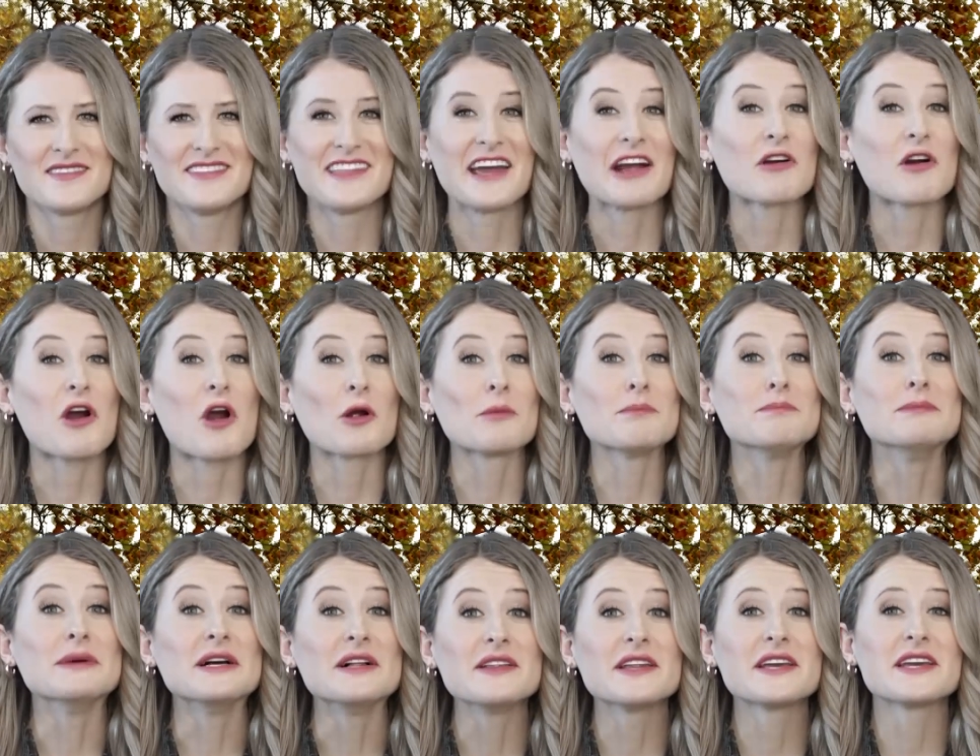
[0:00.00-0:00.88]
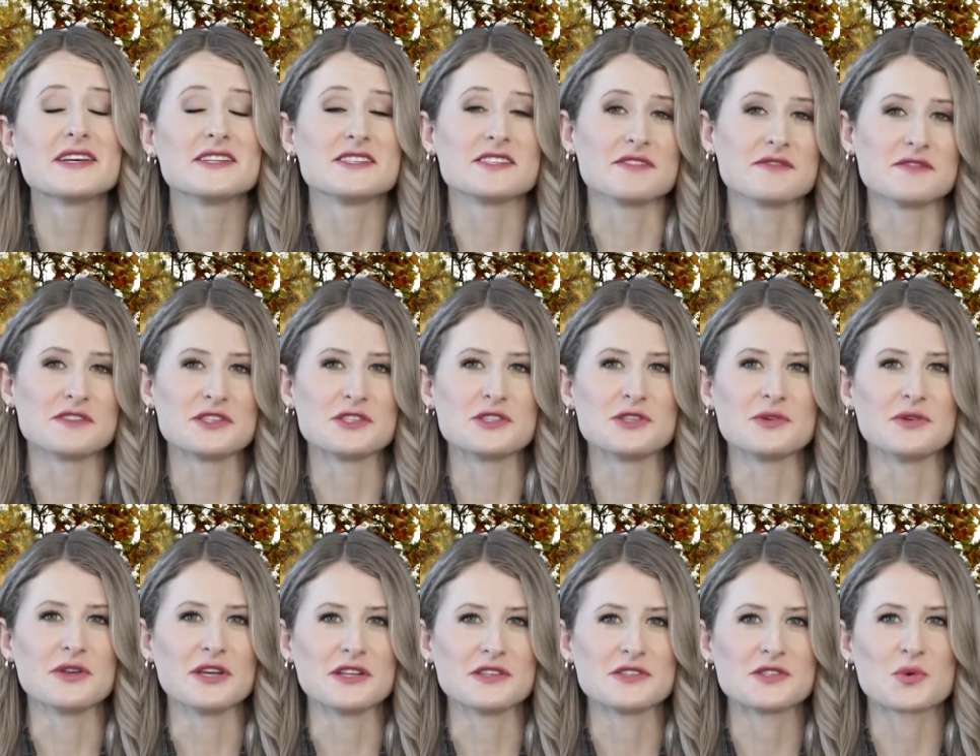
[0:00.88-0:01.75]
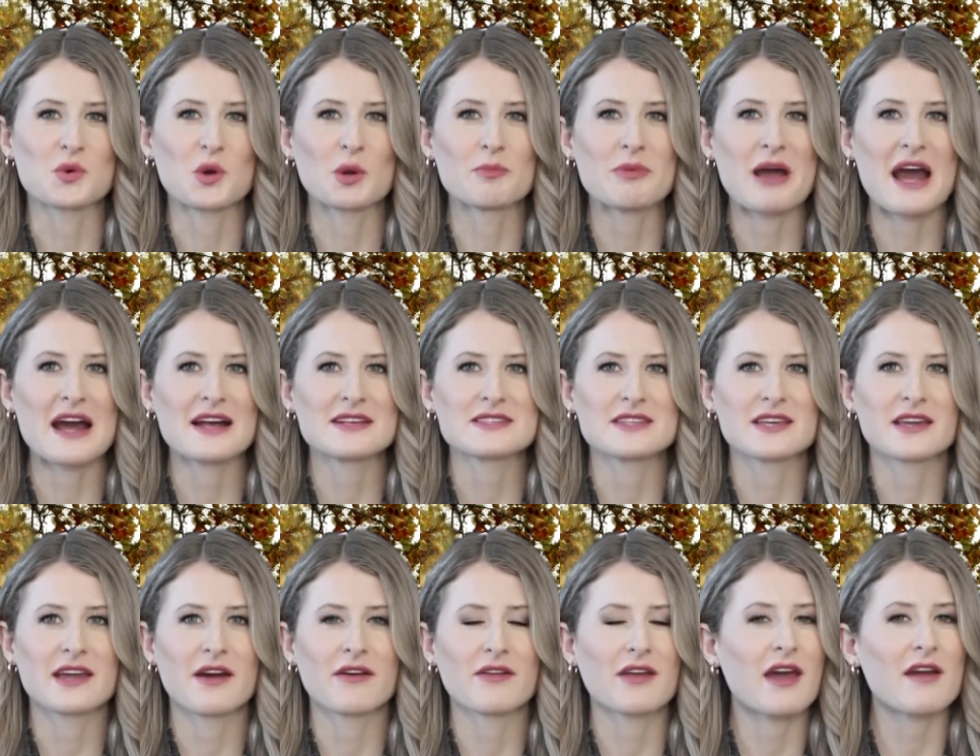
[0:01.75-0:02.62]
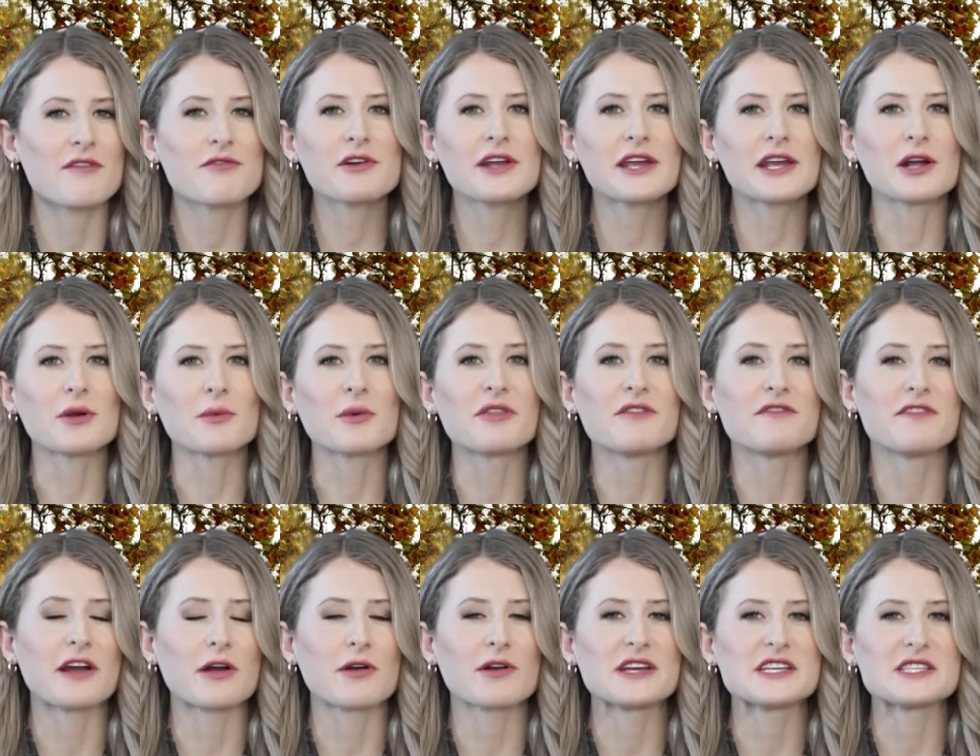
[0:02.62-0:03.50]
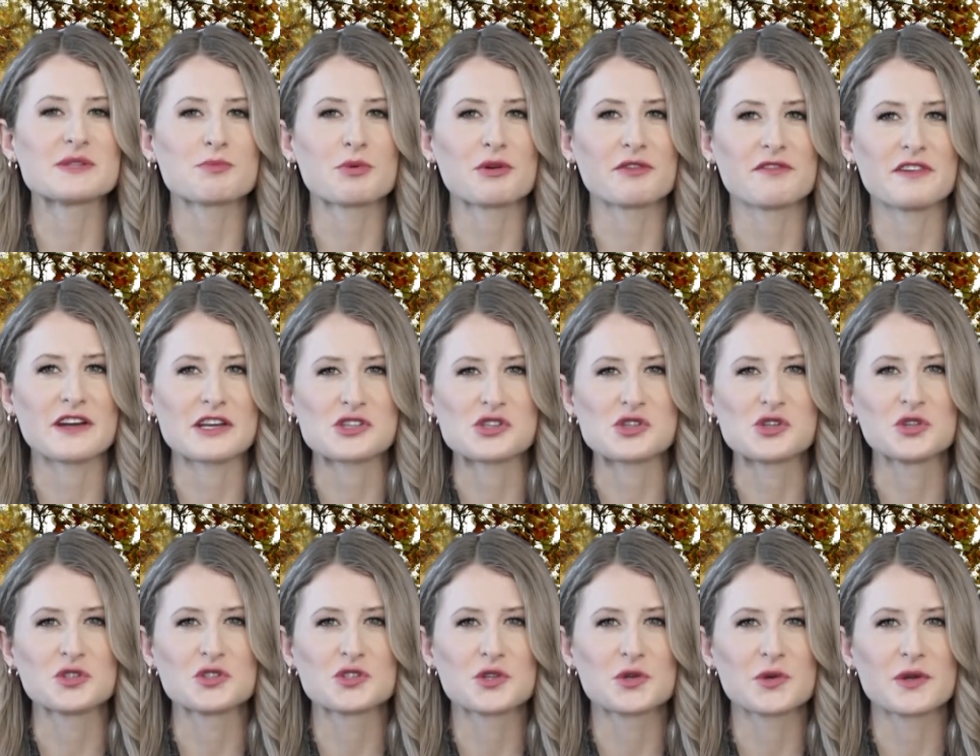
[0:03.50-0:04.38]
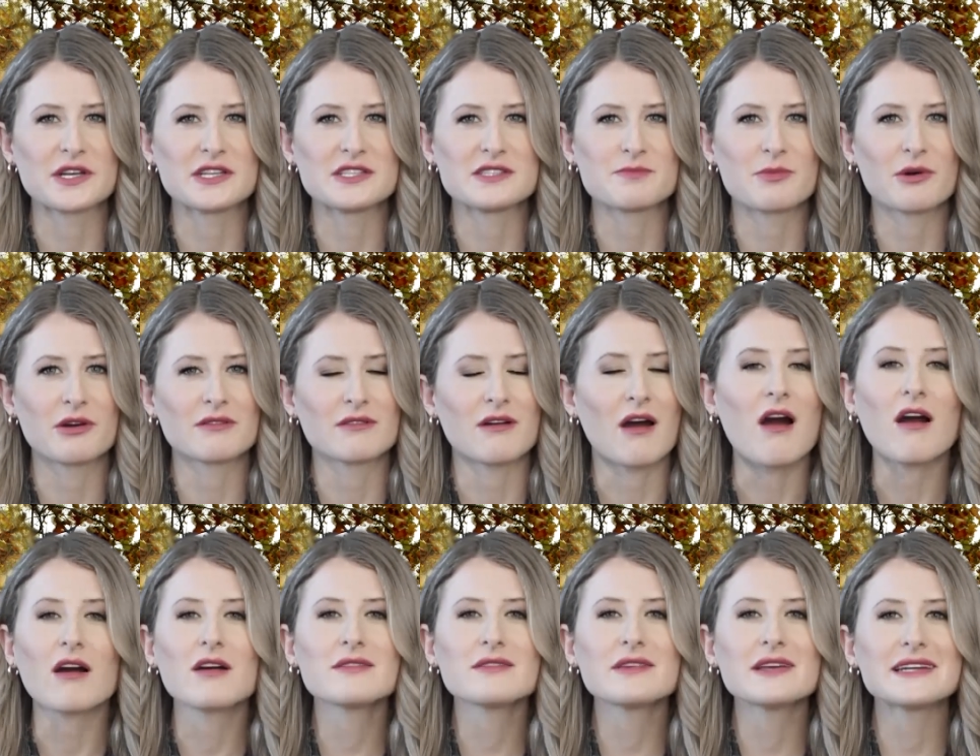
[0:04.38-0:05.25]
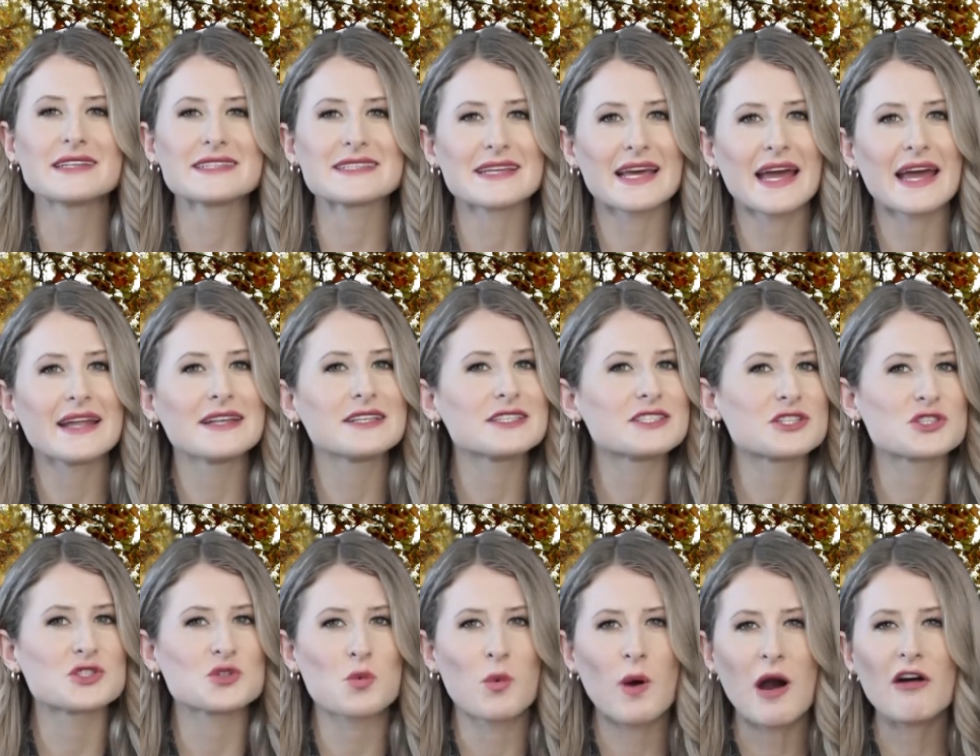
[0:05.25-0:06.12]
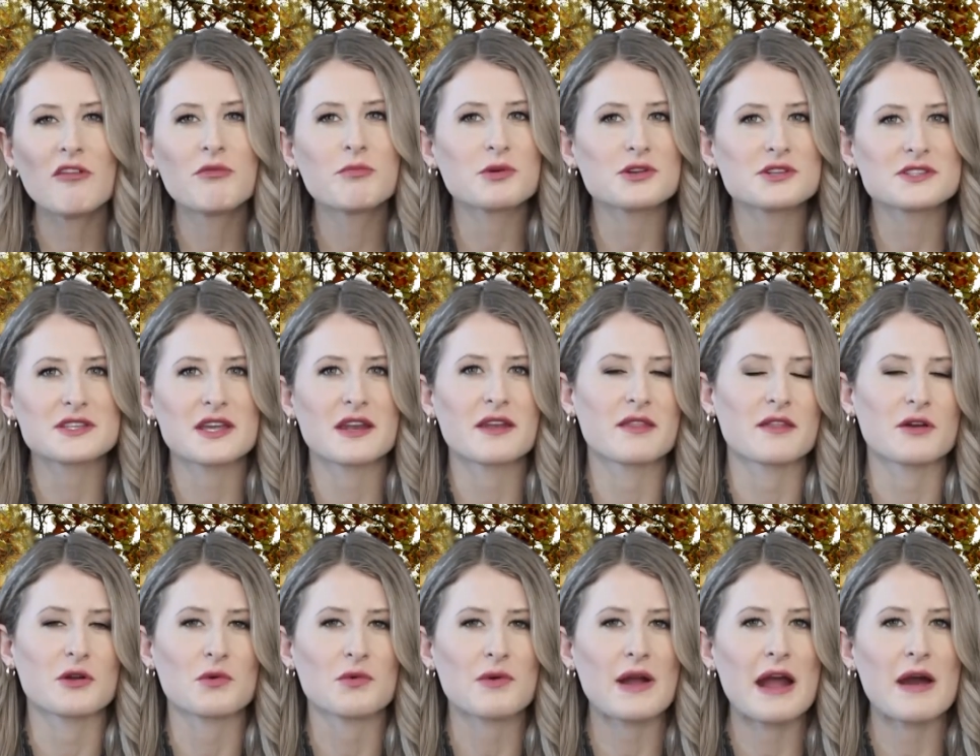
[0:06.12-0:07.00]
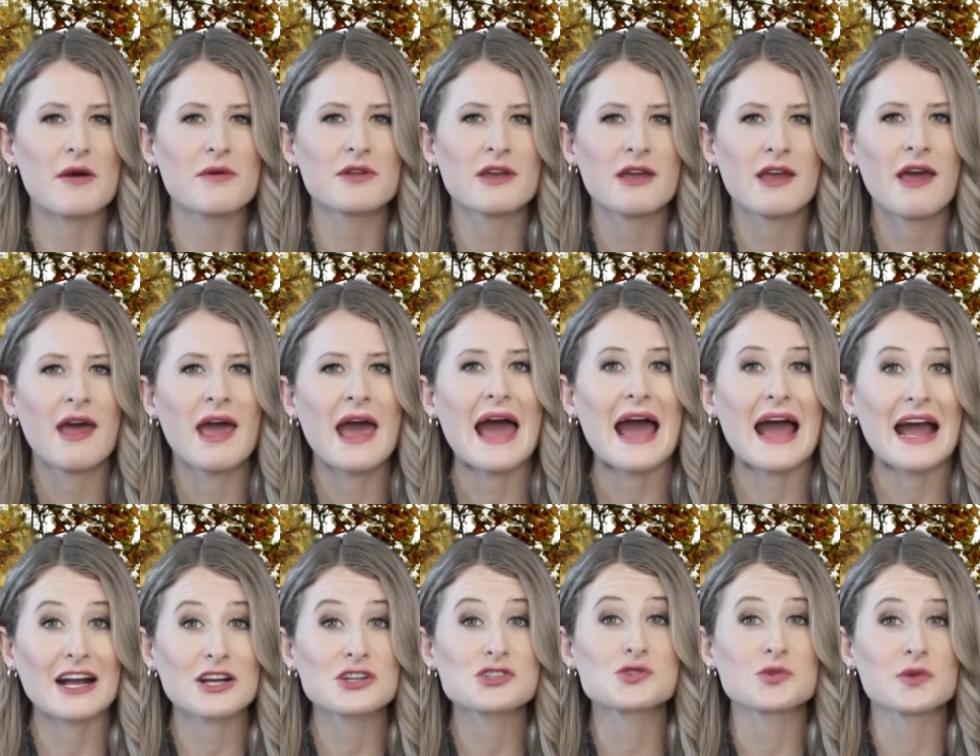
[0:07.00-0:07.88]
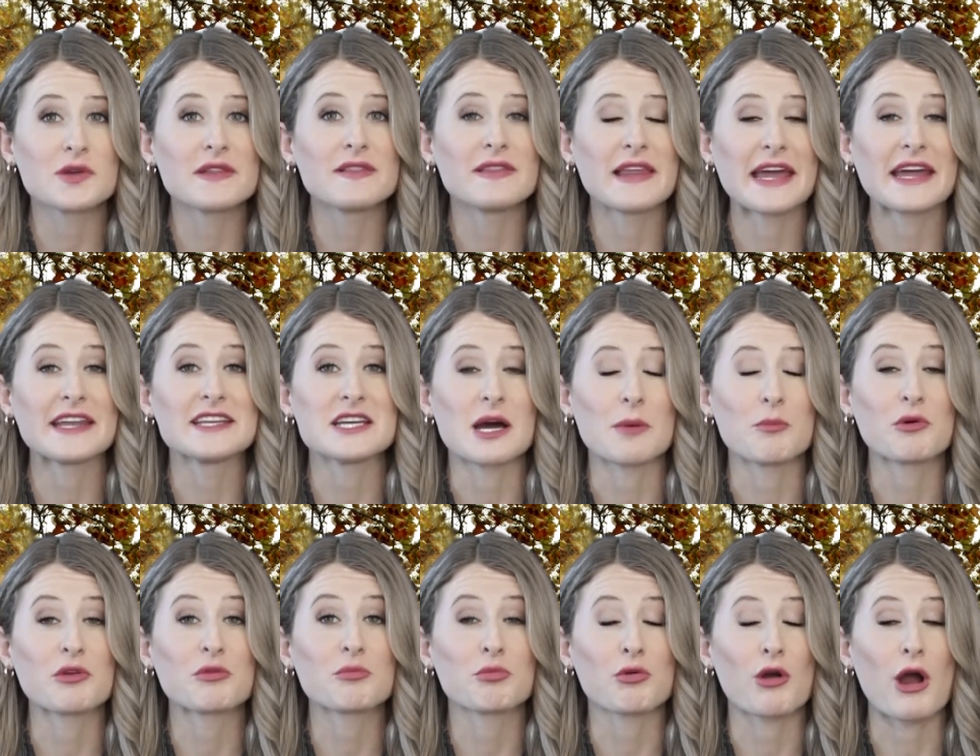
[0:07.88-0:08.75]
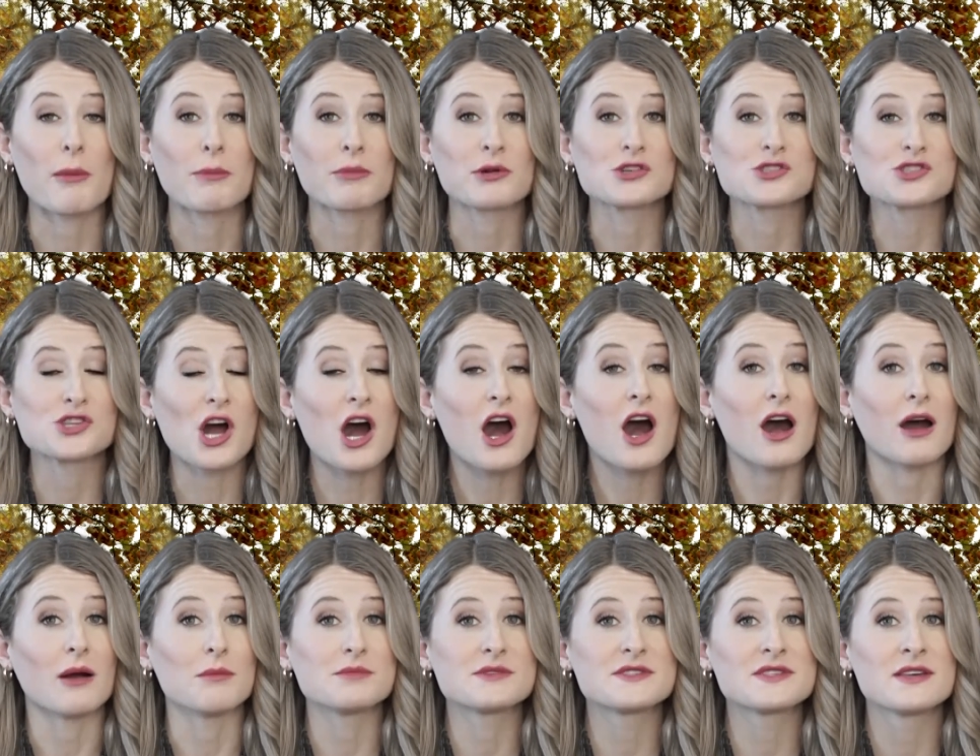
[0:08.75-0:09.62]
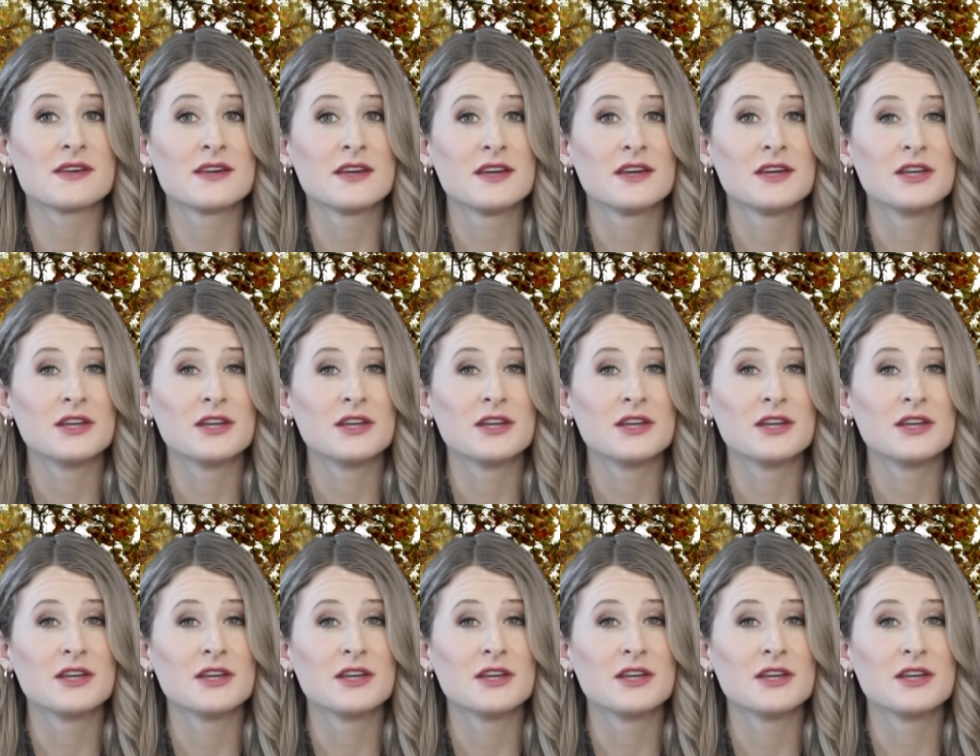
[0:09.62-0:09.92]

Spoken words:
There are millions of students who are passing out every year with various professional degrees, but hardly 10 to 12% of the crowd actually land up with proper jobs.